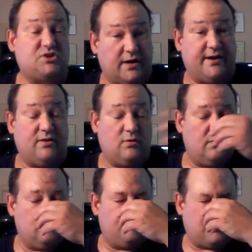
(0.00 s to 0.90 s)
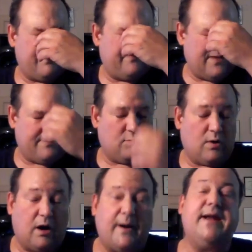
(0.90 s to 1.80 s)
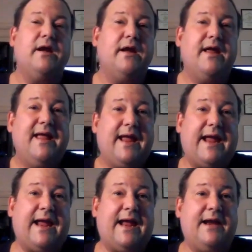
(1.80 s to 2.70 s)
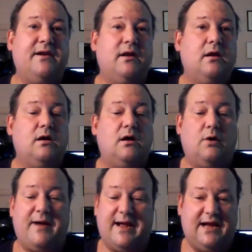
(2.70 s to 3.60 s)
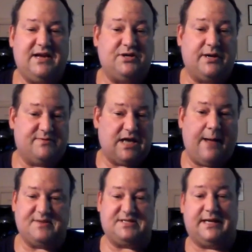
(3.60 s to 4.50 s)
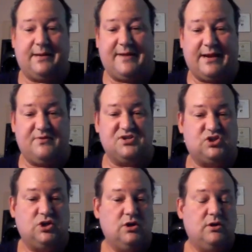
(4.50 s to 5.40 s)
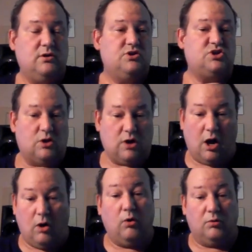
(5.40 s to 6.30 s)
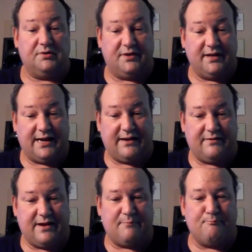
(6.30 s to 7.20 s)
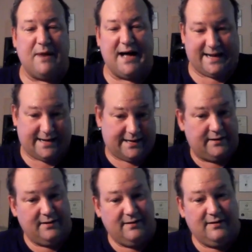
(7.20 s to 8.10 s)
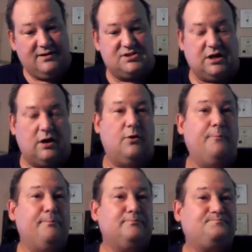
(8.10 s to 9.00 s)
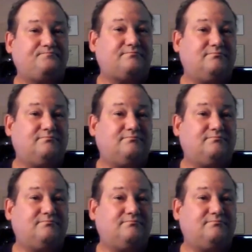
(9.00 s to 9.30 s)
started in probably February, and oh my gosh, dude, it was opposite. I mean, it was so cold and muddy. So